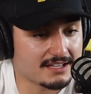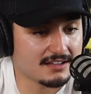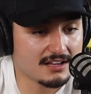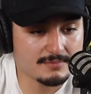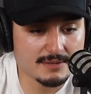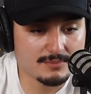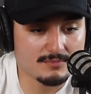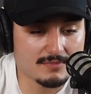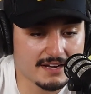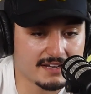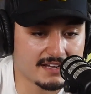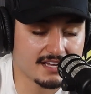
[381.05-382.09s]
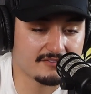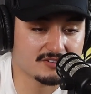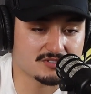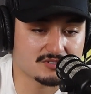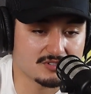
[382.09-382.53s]
A lot of people might have
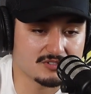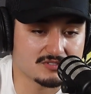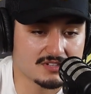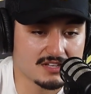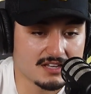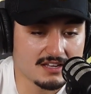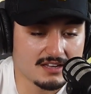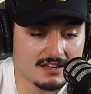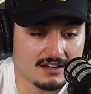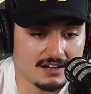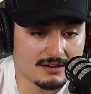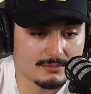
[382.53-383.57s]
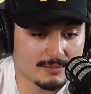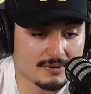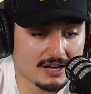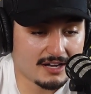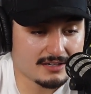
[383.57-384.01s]
concerns
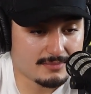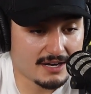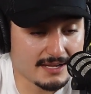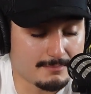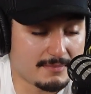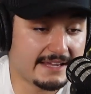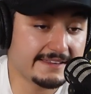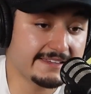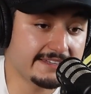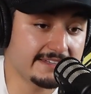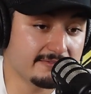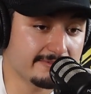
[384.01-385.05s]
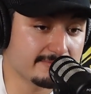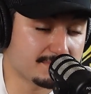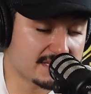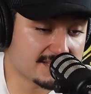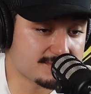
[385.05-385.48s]
about how to buy it, mainly
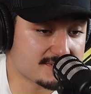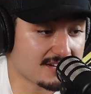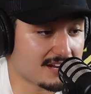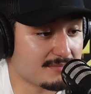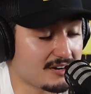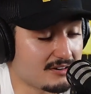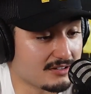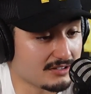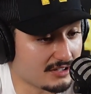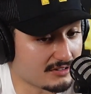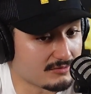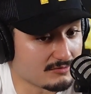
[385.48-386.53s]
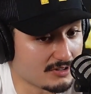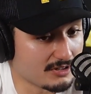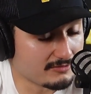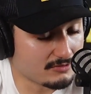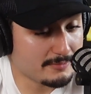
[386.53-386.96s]
because we talk about a lot
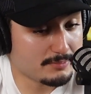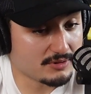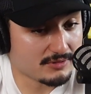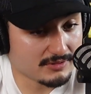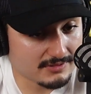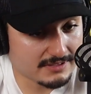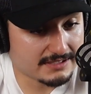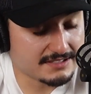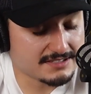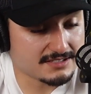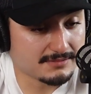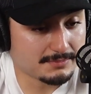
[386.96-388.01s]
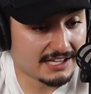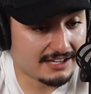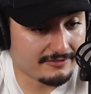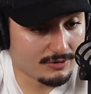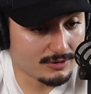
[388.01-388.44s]
of Ripple in this
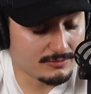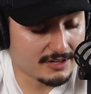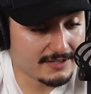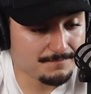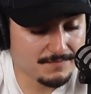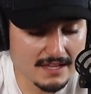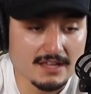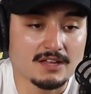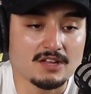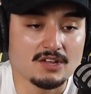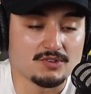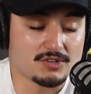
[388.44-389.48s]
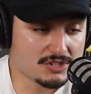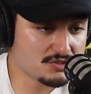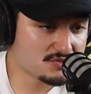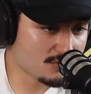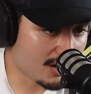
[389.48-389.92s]
platform, right? You could
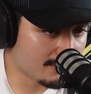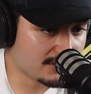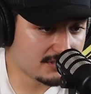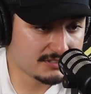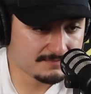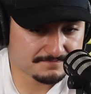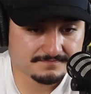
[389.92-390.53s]
use Robinhood.